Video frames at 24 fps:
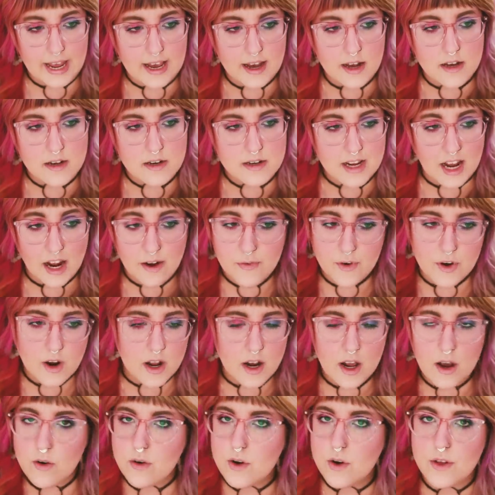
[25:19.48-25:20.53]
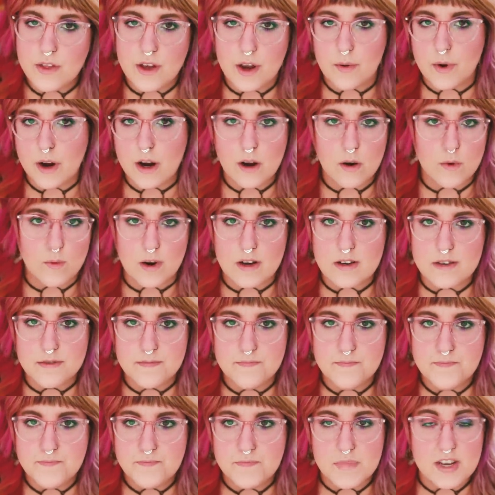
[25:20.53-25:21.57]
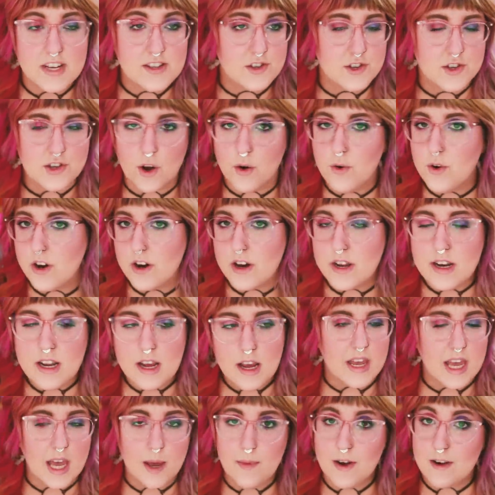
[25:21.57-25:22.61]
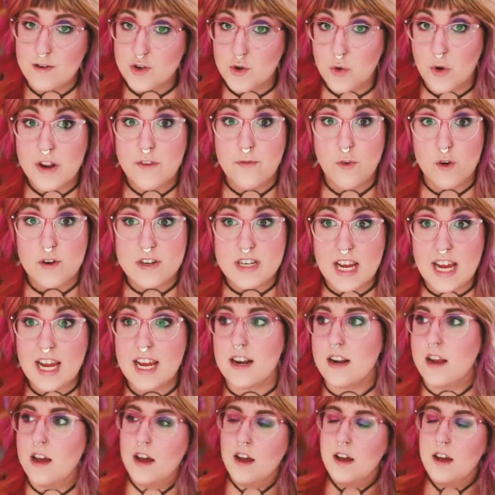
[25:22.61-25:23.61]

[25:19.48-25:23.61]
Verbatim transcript: and I forgot how good that record was. It's so good. It came out in twenty fourteen.